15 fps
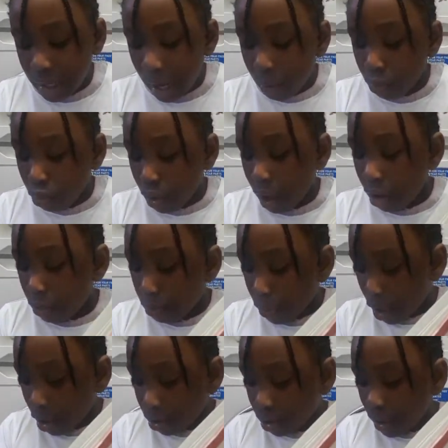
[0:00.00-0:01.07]
that will help
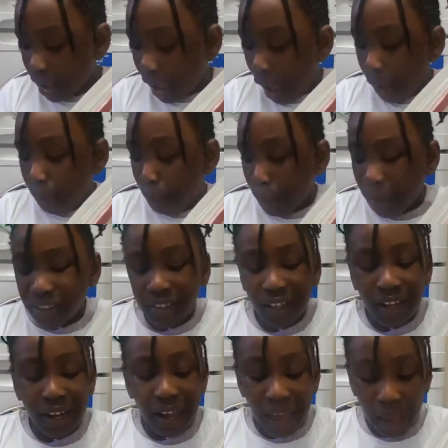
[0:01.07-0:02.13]
us have
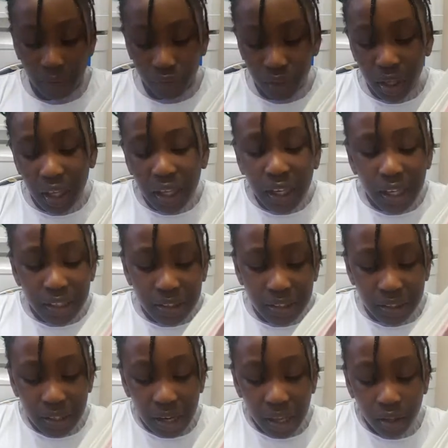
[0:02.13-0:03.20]
better lives. It
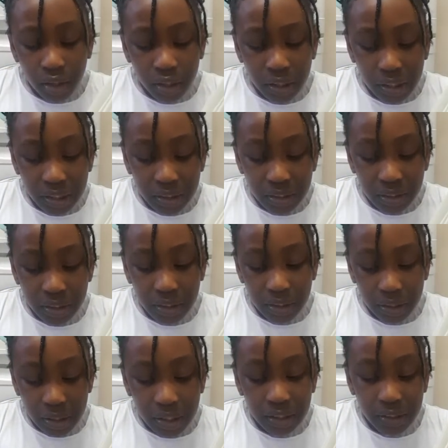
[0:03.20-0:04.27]

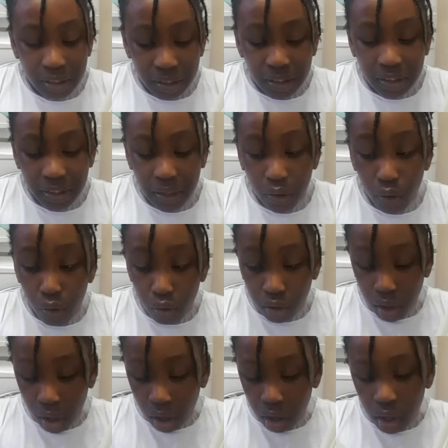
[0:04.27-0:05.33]
is an
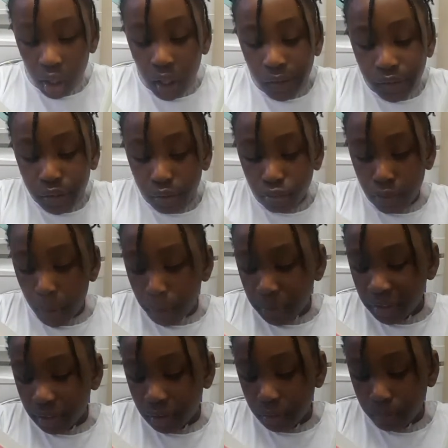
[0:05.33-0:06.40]
honor to
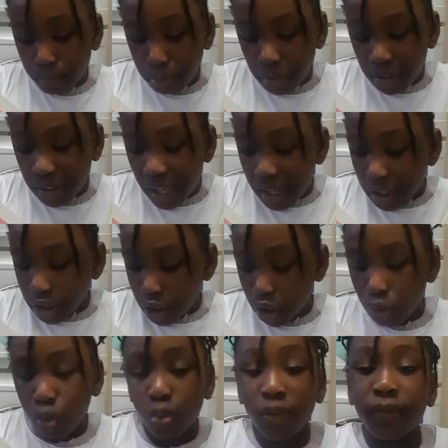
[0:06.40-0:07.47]
represent
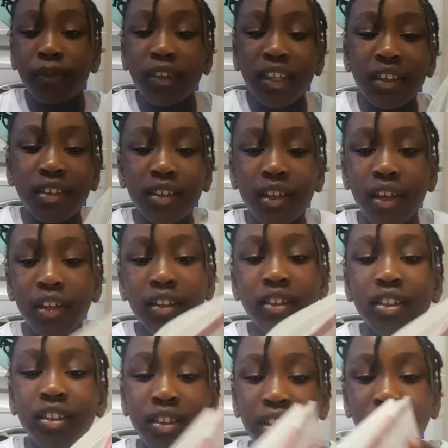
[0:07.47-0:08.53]
you with this
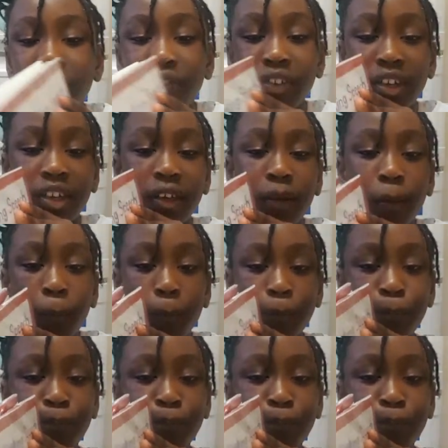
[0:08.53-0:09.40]
certificate.